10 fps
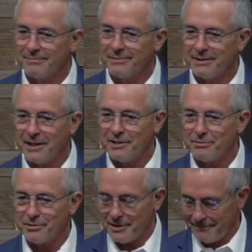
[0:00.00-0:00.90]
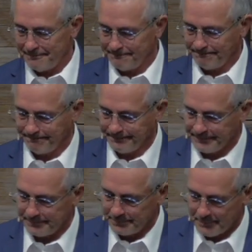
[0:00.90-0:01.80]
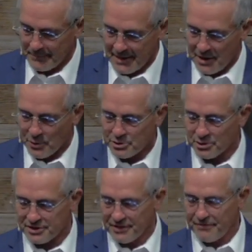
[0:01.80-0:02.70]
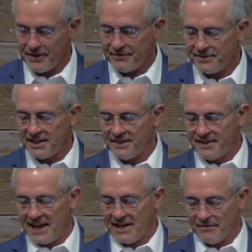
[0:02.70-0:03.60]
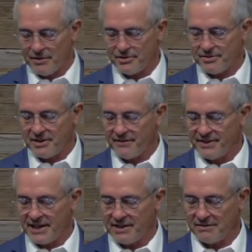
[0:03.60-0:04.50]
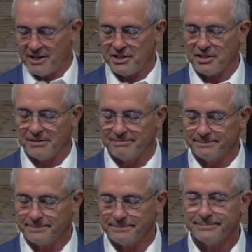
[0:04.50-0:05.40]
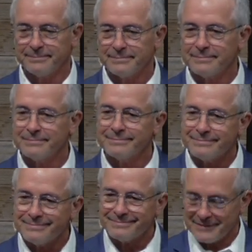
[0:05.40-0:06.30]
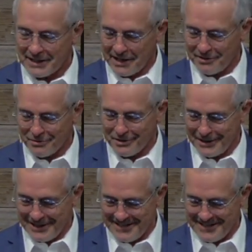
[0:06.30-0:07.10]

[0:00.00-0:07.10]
Isn't that interesting? Wow. Which was the 50th anniversary of the Declaration. Wow. Isn't that interesting?